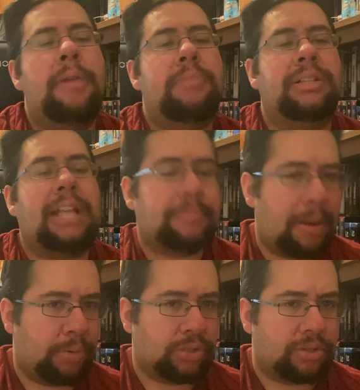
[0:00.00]
But that's
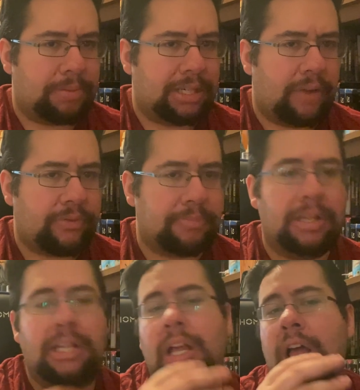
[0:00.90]
my personal opinion,
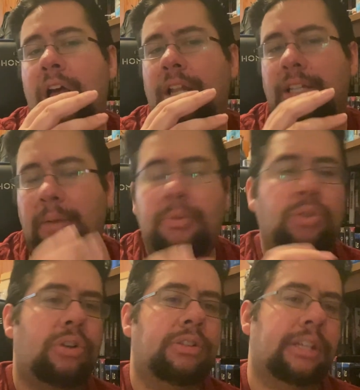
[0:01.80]
everybody. Let me know
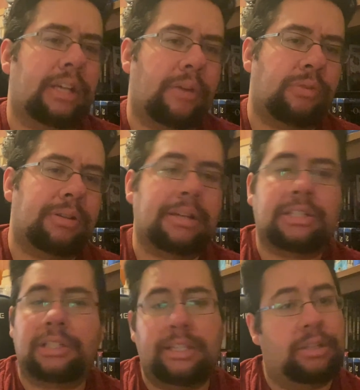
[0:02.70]
what y'all think, everyone.
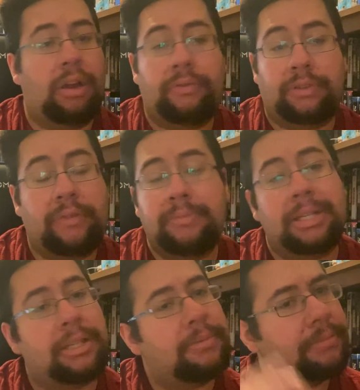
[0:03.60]
Angel Lee, Scarford,
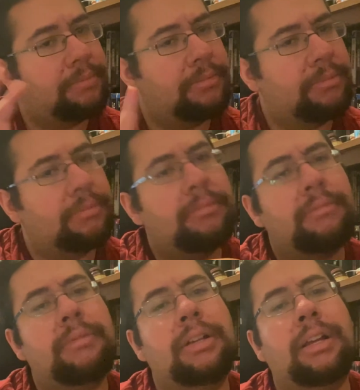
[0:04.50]
everybody.
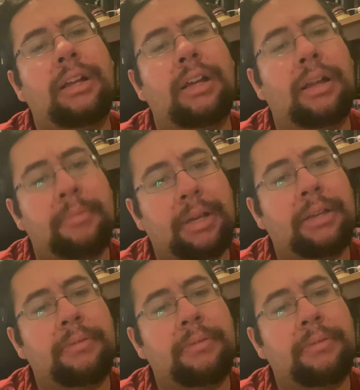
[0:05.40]
Bye-bye.